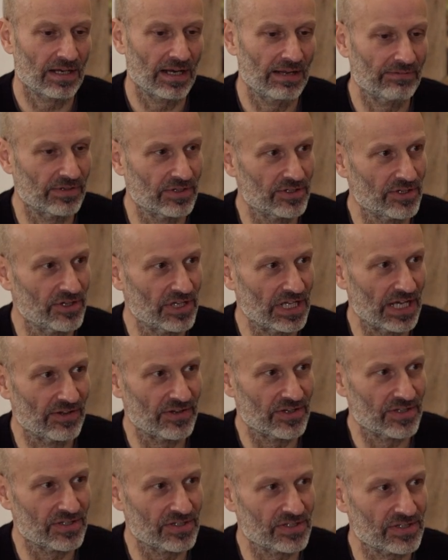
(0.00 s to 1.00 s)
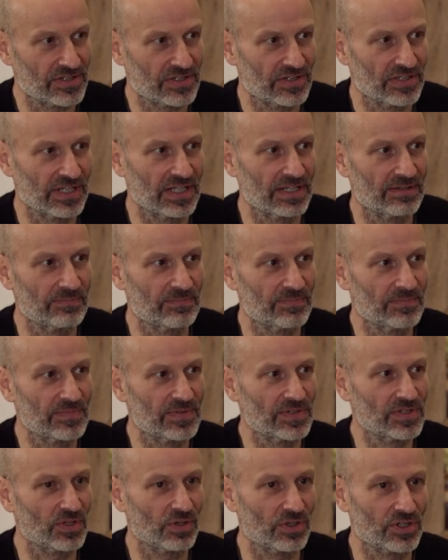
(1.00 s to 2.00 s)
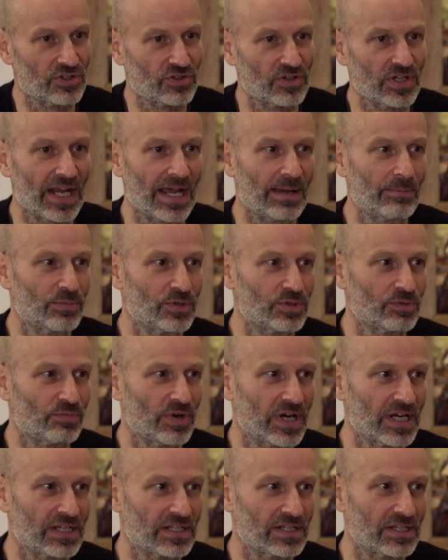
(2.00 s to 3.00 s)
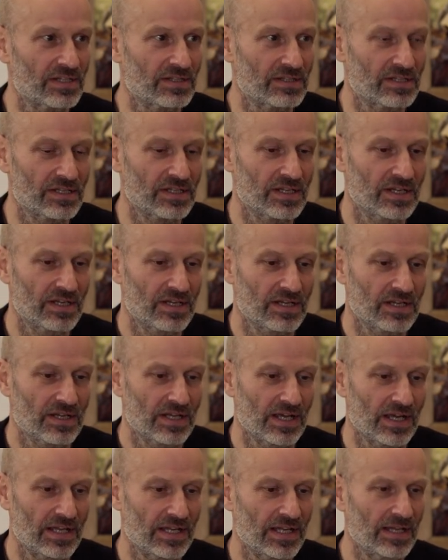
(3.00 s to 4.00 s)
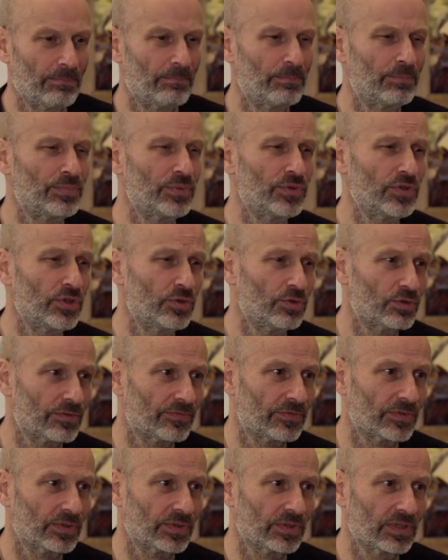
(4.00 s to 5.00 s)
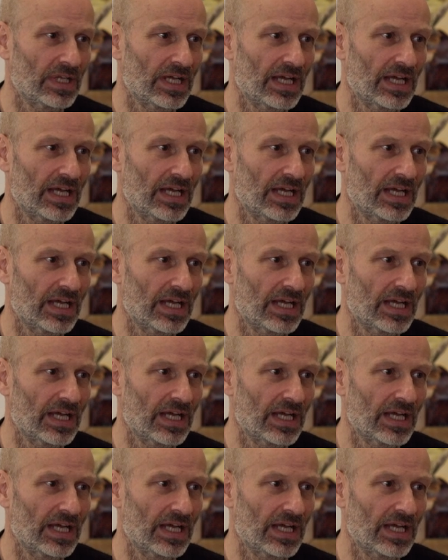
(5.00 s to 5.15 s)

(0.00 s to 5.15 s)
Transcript: cleverer than the others. They're solitary ambush predators. They're beautiful